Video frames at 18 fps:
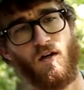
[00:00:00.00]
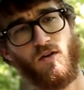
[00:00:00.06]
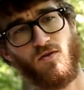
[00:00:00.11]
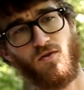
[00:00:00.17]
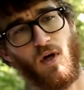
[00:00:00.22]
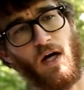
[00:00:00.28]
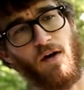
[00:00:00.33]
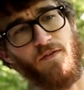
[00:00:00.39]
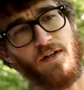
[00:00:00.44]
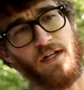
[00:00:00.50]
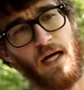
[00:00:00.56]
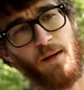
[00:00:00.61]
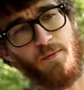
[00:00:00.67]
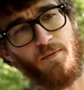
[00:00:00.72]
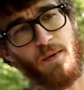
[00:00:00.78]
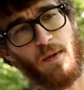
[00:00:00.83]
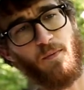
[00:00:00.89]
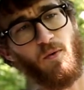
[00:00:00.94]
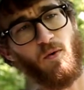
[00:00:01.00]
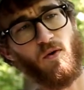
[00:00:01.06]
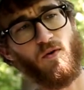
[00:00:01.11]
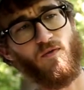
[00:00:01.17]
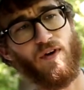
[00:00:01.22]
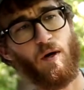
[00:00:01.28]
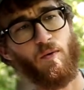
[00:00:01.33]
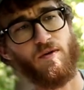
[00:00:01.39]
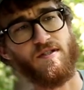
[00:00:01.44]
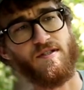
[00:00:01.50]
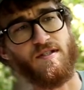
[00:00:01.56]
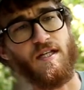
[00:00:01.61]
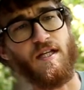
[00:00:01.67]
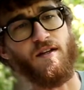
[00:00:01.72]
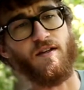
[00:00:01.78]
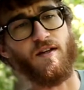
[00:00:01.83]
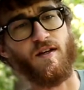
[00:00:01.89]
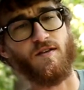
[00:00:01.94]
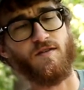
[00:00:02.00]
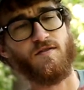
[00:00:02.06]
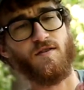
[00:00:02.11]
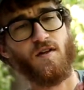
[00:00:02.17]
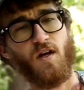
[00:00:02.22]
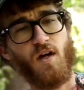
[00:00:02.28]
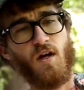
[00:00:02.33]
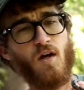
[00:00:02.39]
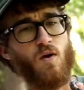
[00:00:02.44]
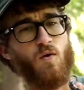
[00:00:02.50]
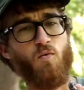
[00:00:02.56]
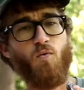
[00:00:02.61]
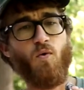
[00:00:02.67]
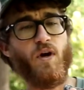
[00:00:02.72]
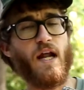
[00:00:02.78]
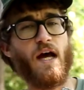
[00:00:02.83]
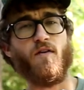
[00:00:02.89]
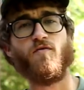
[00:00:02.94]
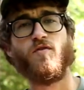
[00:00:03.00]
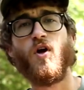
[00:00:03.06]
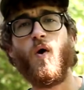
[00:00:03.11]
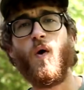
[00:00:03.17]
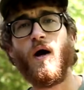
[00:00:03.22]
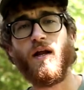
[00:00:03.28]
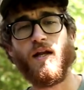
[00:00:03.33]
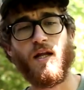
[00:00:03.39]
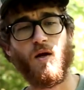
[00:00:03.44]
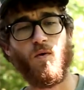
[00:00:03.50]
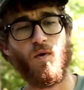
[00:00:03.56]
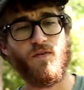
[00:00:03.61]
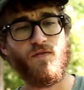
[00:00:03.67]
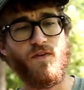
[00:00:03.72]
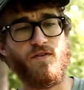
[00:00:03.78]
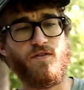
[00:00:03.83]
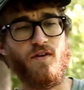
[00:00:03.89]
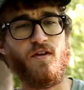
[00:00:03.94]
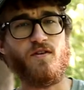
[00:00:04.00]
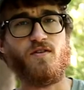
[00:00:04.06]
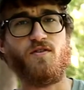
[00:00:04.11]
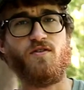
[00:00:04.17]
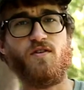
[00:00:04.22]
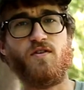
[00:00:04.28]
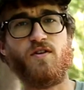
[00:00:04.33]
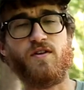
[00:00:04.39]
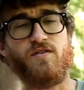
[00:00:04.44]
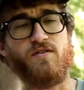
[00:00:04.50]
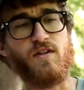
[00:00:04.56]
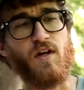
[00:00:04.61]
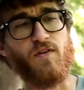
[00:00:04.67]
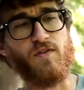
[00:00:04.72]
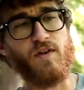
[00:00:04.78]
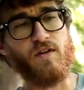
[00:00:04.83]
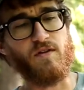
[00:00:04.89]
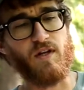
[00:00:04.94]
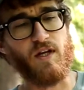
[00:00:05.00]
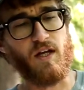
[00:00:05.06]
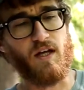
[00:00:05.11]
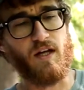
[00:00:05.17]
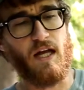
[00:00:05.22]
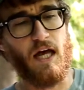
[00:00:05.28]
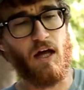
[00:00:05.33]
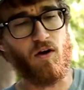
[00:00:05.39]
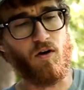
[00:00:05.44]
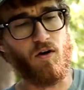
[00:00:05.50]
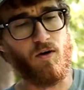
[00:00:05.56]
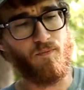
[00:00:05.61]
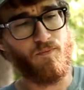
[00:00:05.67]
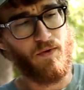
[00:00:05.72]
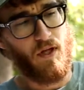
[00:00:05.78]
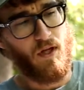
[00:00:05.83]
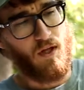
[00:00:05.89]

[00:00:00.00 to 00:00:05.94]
So oftentimes people that would see this would have no idea what this is because it looks nothing like an adult.